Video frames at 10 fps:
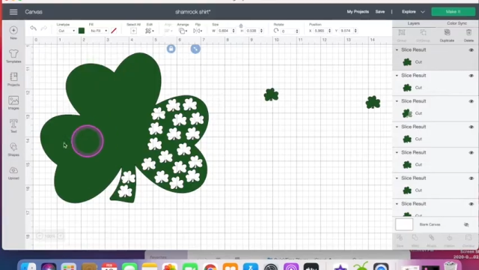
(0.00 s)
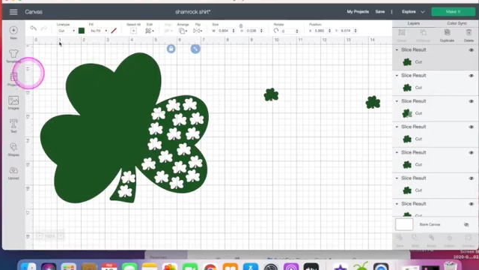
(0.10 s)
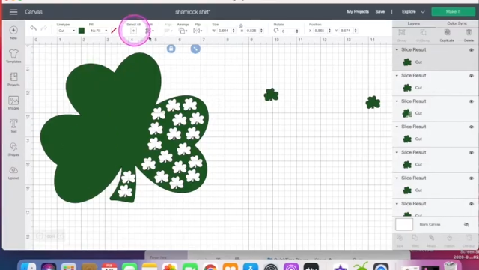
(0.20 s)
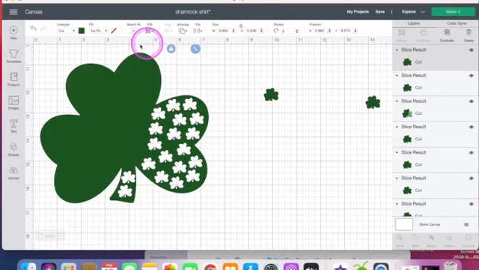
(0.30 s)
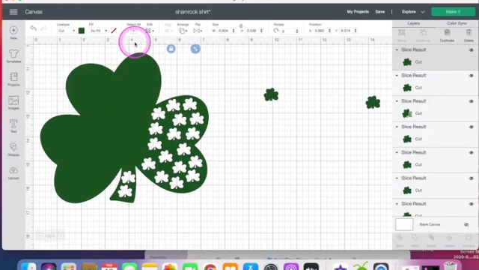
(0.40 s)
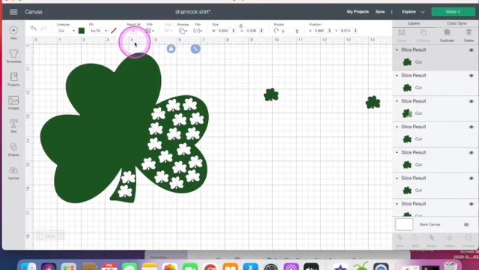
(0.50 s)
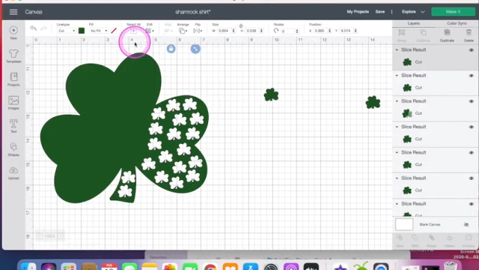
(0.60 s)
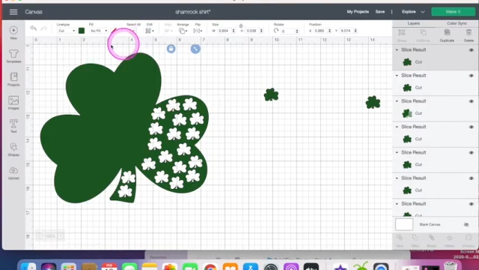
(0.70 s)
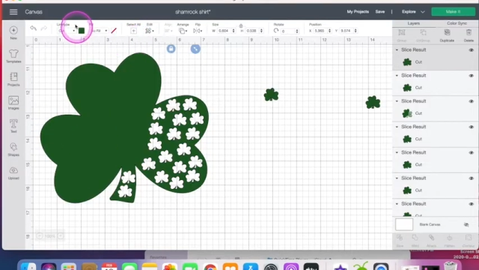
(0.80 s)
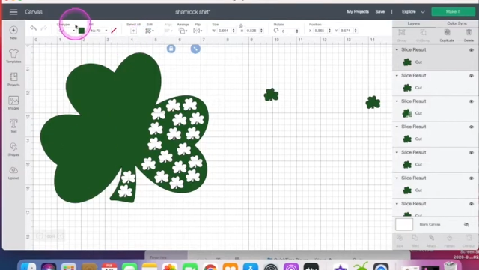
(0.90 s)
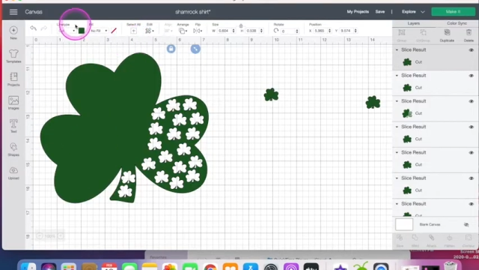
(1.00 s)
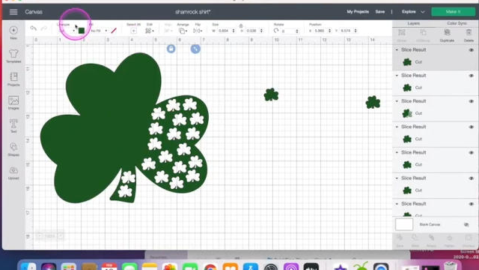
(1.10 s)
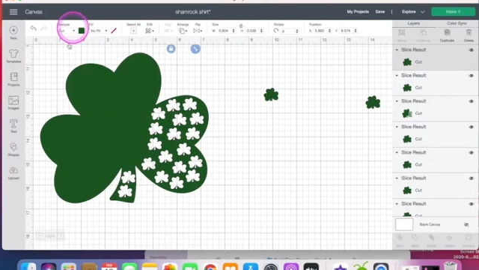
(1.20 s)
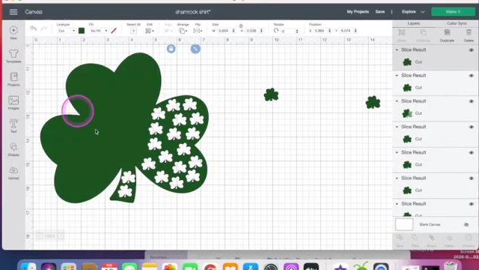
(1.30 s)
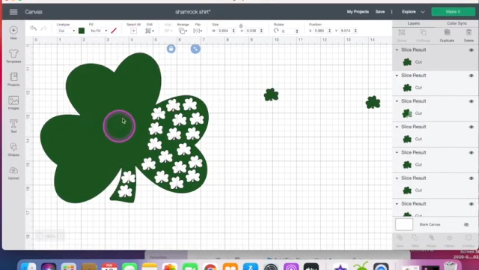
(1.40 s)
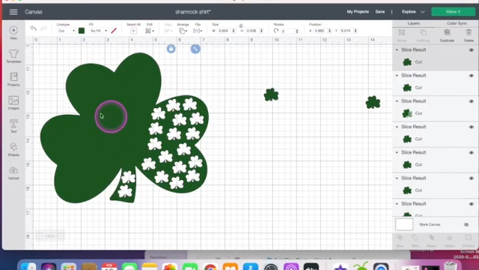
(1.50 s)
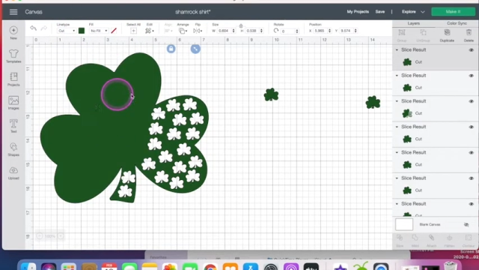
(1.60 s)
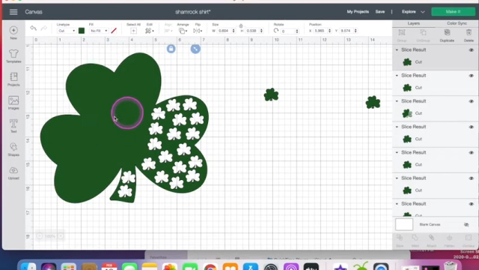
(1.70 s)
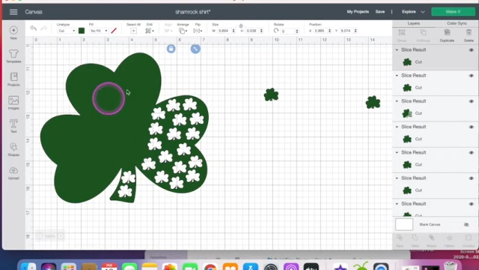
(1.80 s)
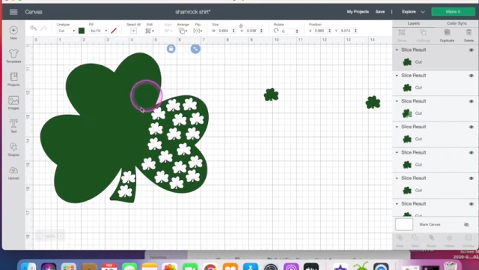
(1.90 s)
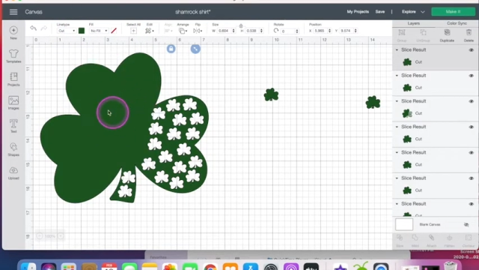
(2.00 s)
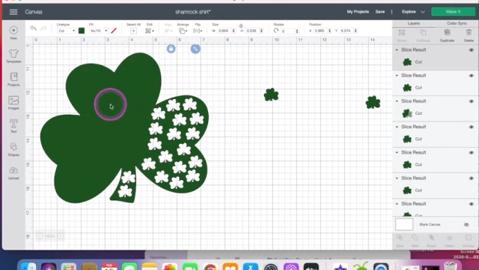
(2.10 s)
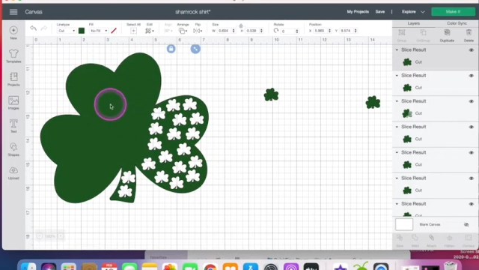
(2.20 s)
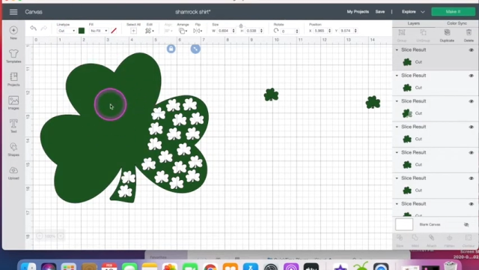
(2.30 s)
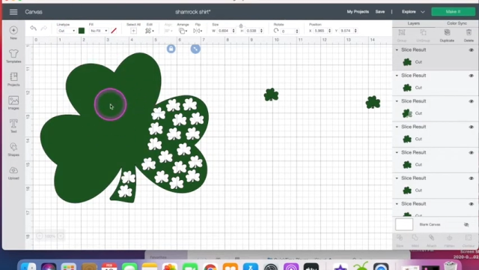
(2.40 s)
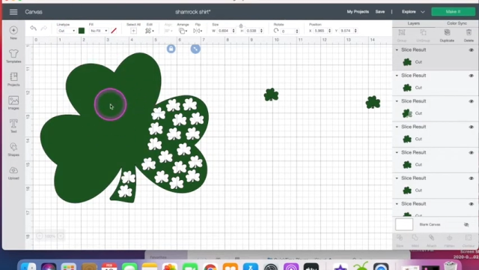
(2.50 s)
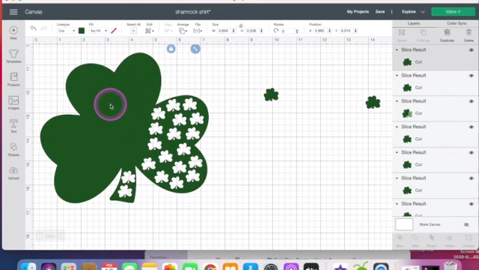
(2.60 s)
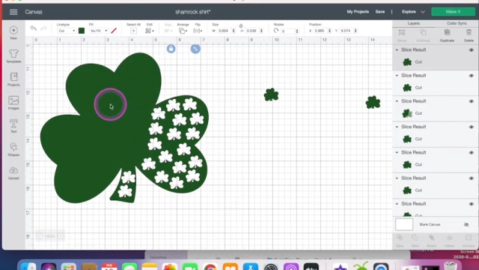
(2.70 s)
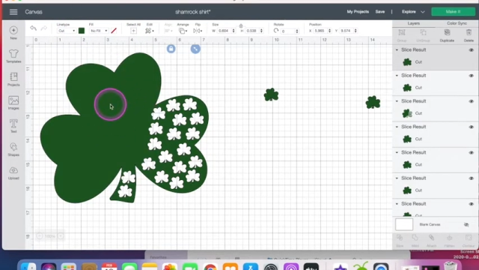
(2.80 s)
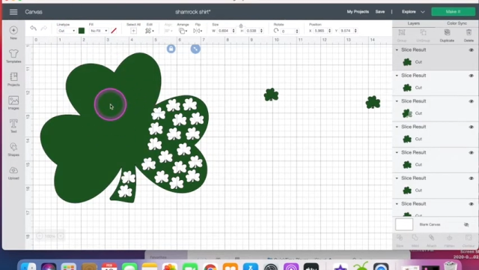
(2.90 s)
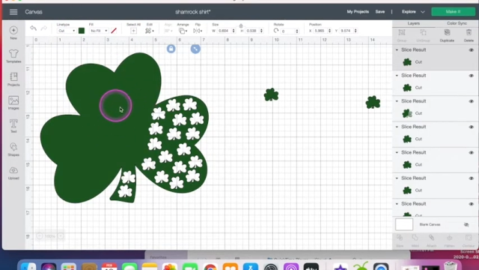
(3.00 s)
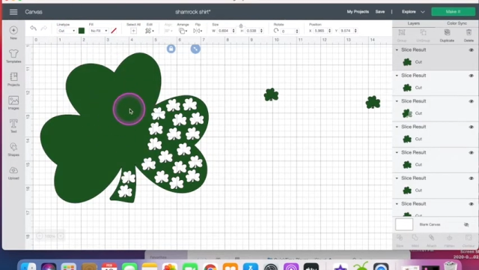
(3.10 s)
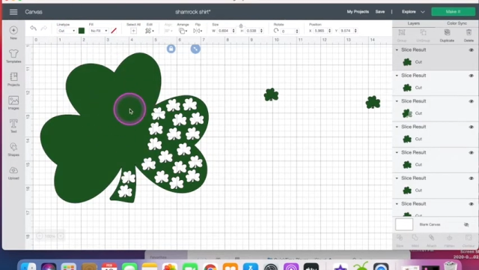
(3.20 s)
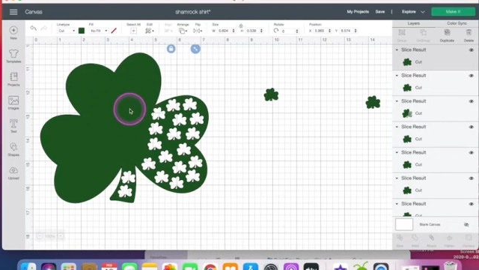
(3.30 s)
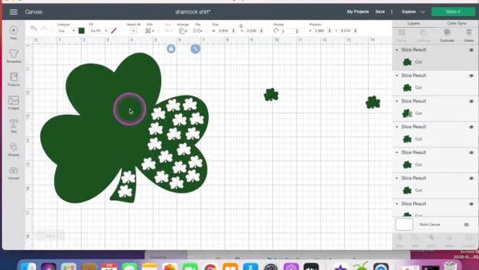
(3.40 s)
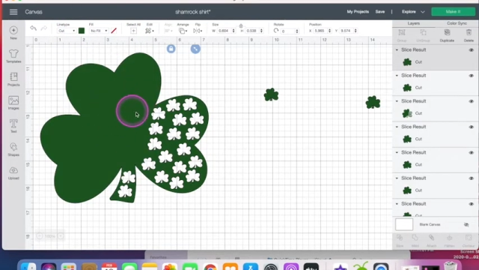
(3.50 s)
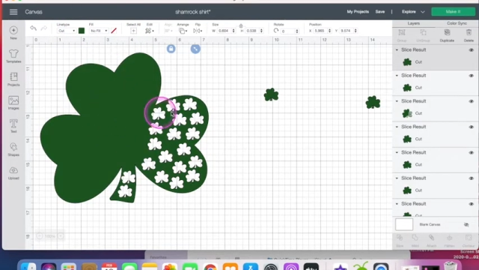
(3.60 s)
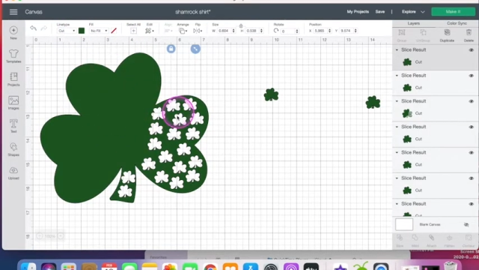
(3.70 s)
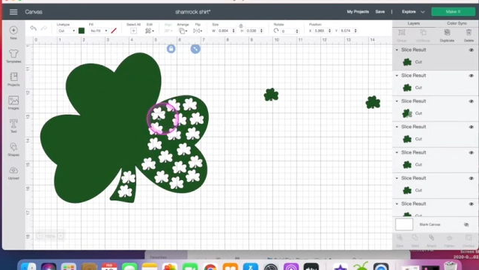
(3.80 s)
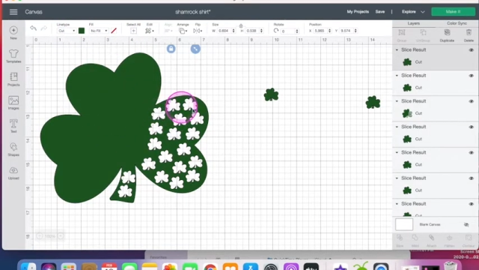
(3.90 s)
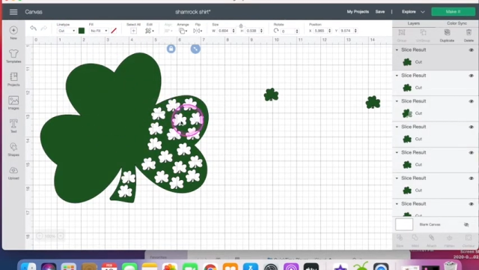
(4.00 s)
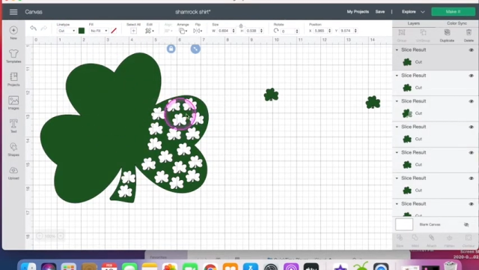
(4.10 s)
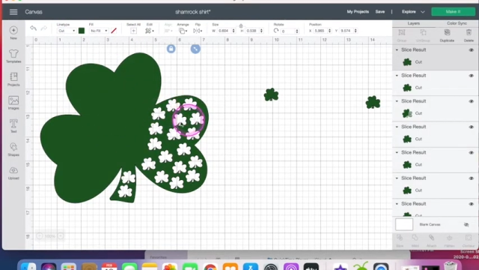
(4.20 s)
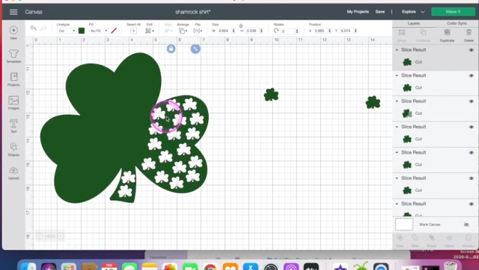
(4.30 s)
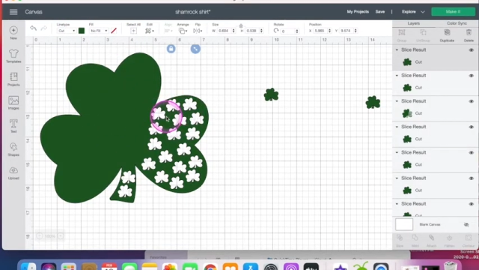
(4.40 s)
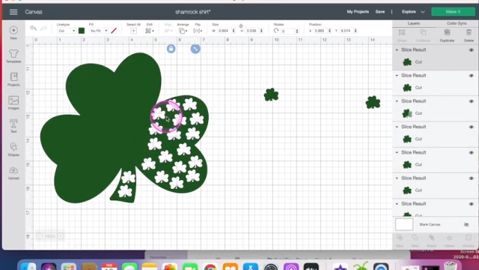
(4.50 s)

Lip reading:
No face is visible, so there are no lips to read.